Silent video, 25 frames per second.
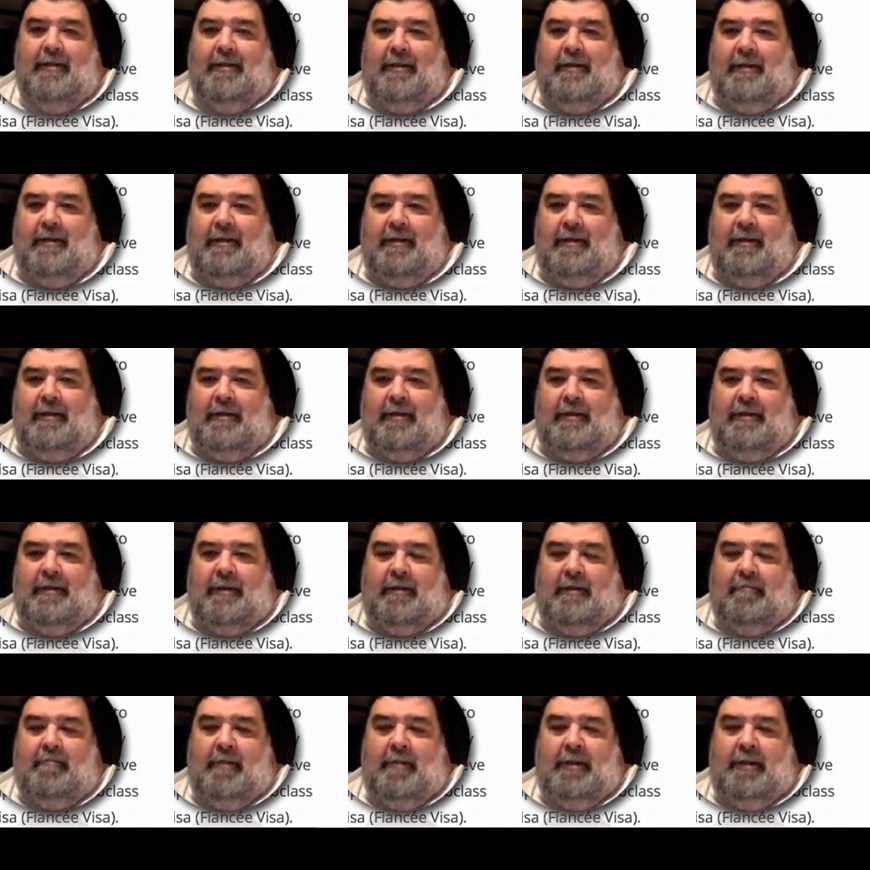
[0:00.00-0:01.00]

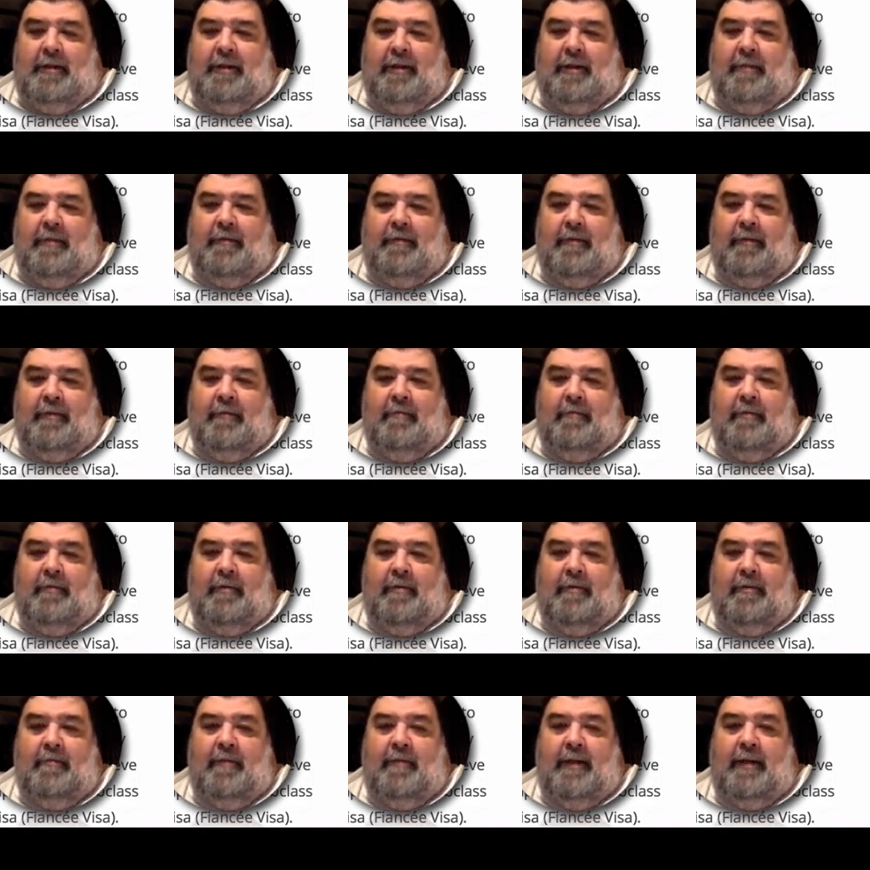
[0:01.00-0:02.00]
That meant enough time for
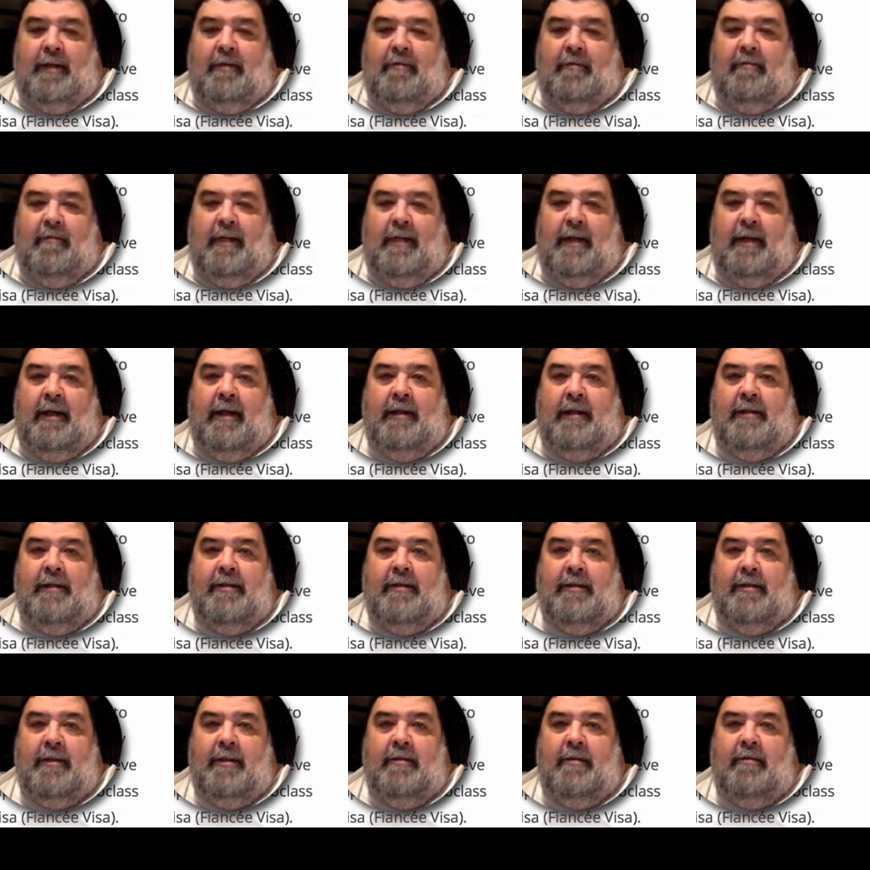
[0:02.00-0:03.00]
her to pack her bags
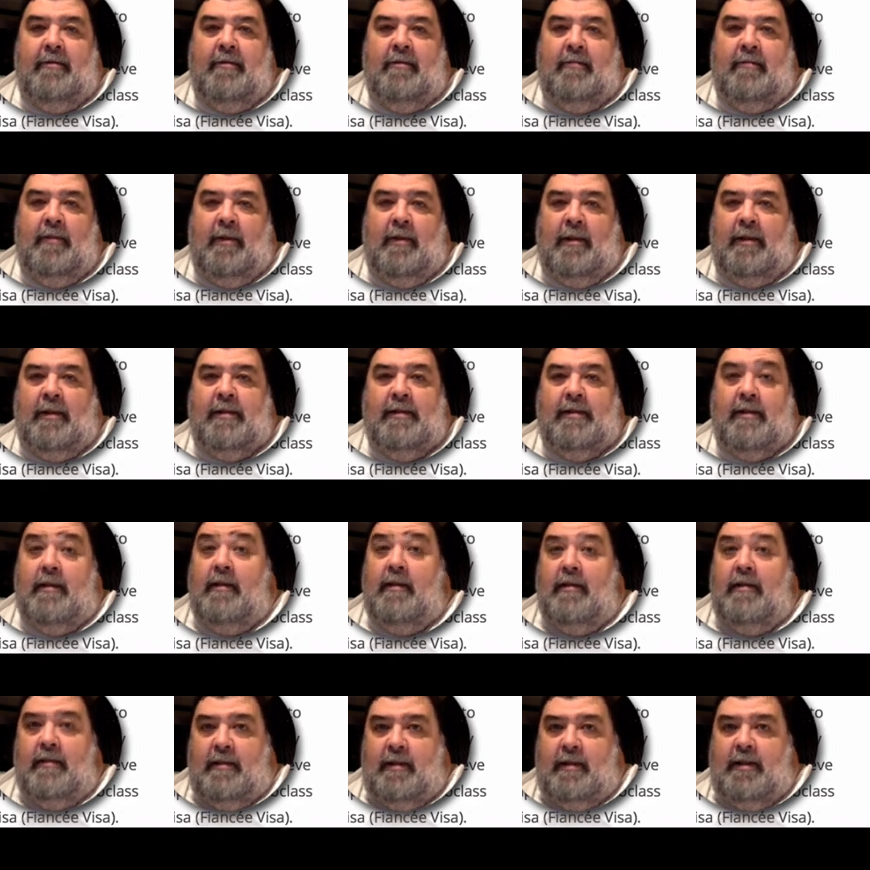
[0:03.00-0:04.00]
and say her goodbyes.
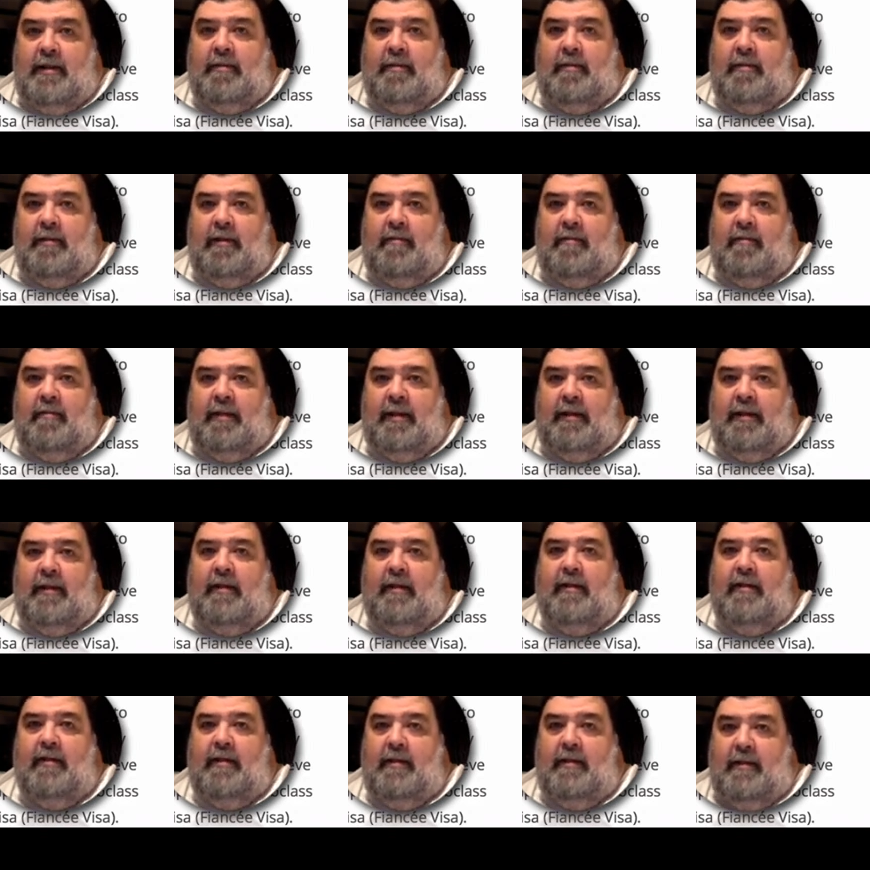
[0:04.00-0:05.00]
That's what they meant.
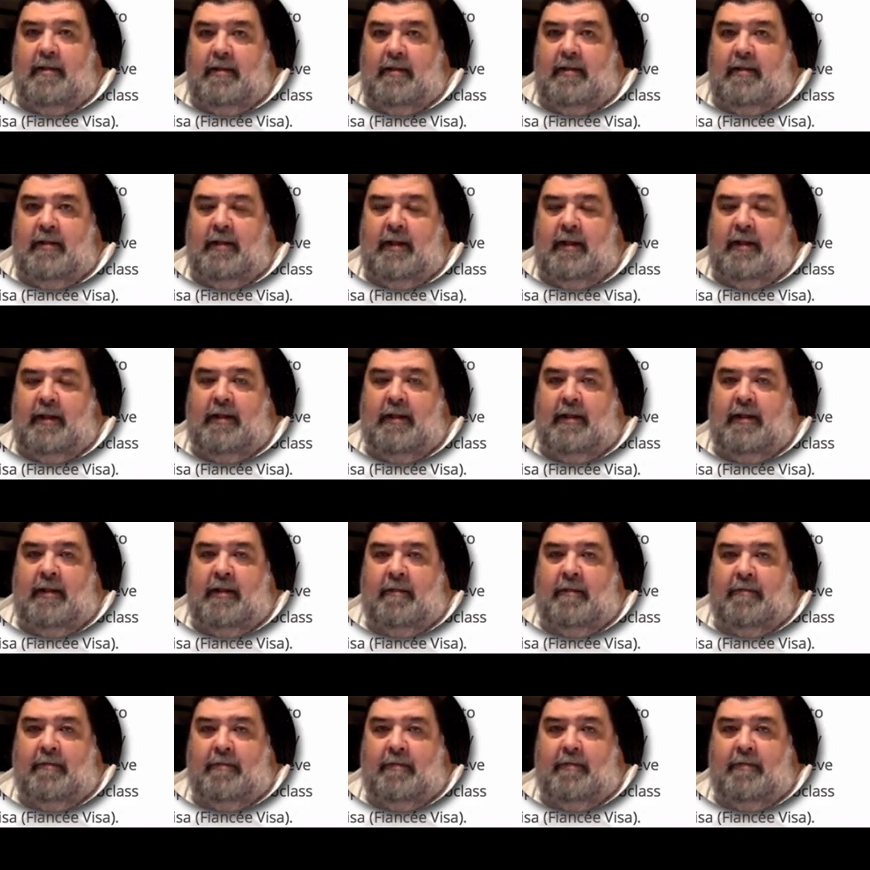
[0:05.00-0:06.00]
Had
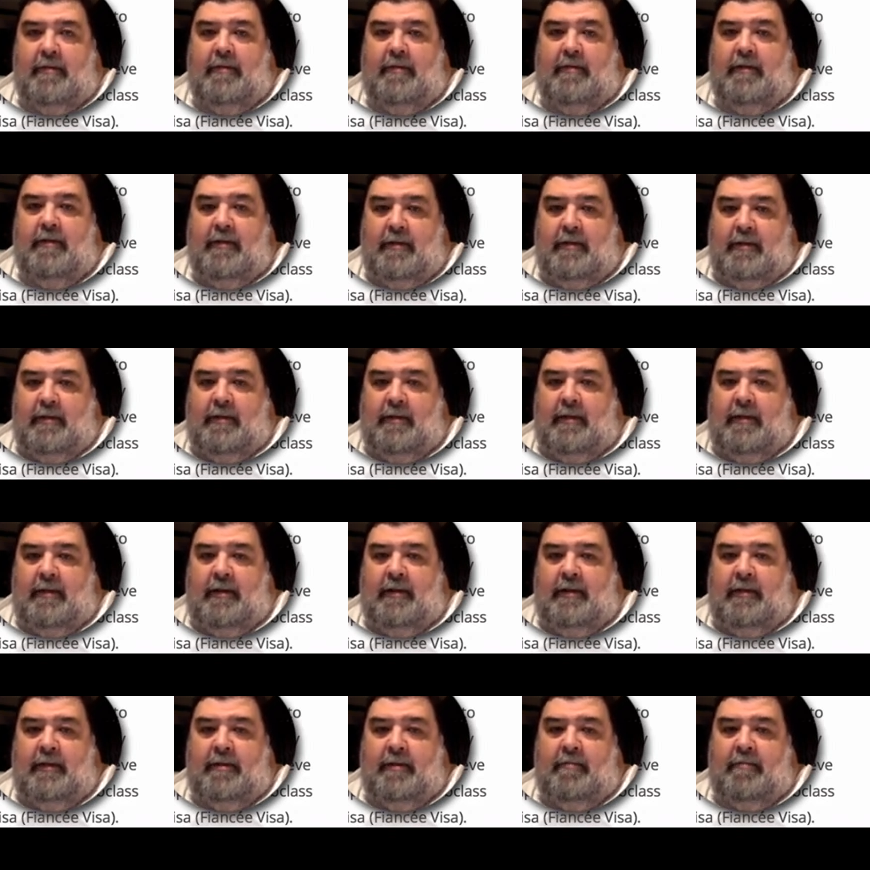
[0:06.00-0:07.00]
enough.
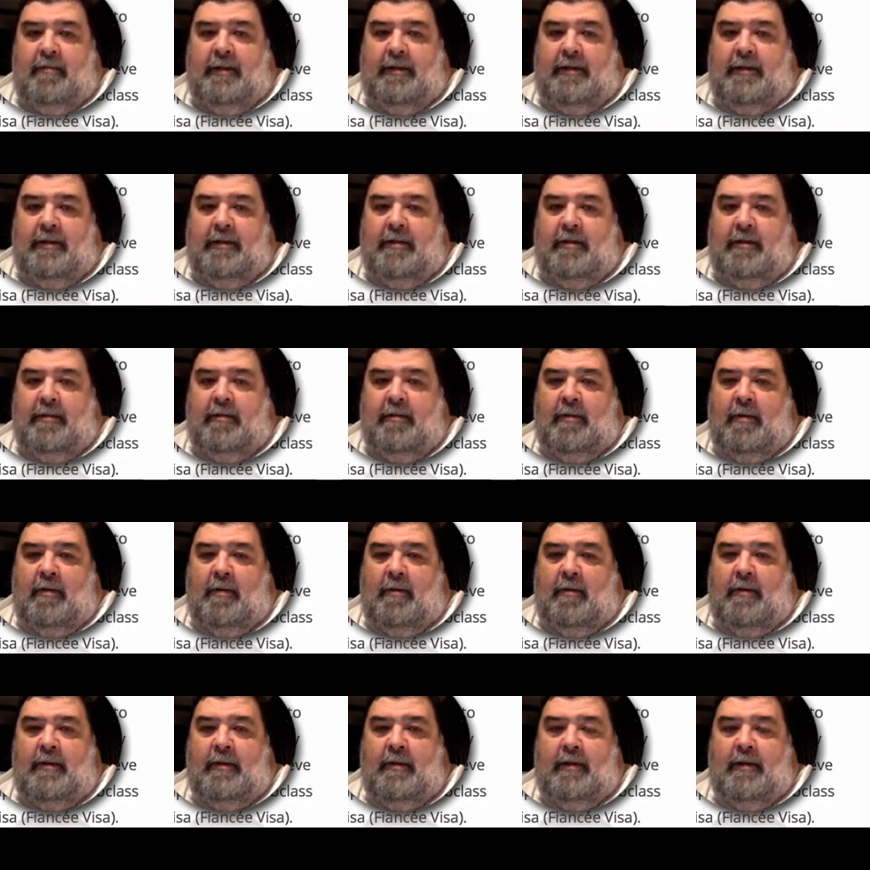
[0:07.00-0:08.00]
She'd been there too
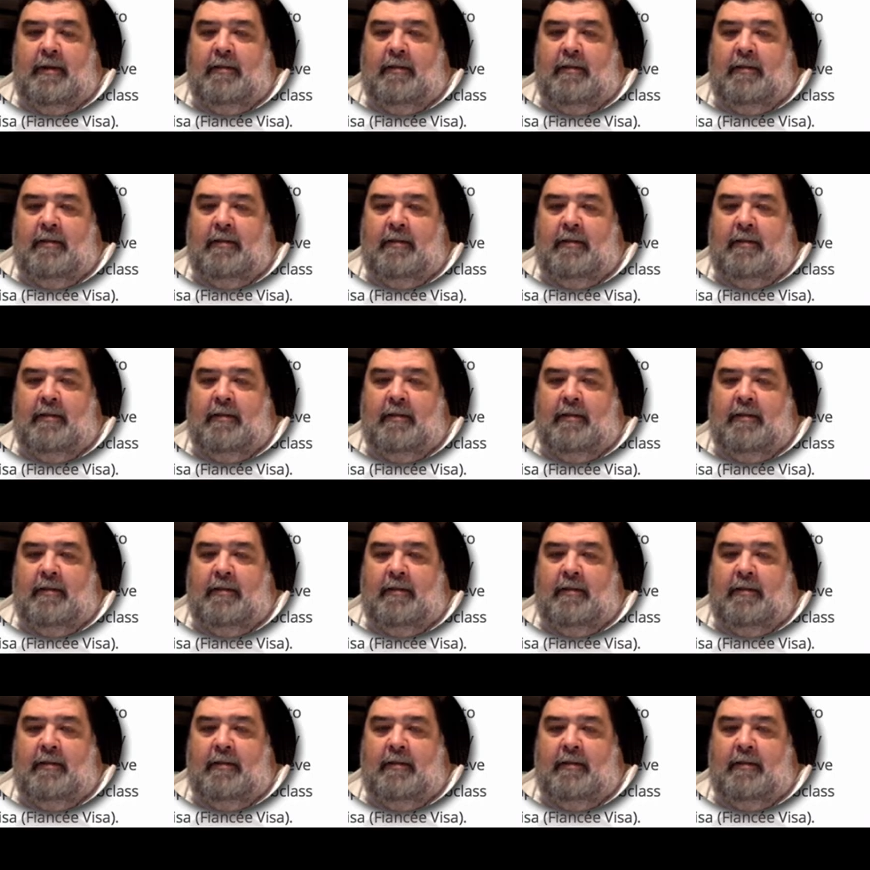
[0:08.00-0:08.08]
long.